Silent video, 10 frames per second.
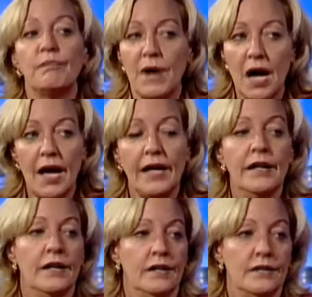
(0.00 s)
by
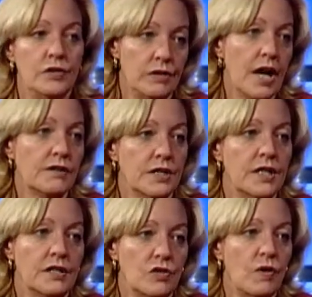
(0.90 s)

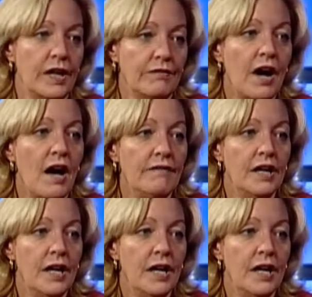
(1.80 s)
2025.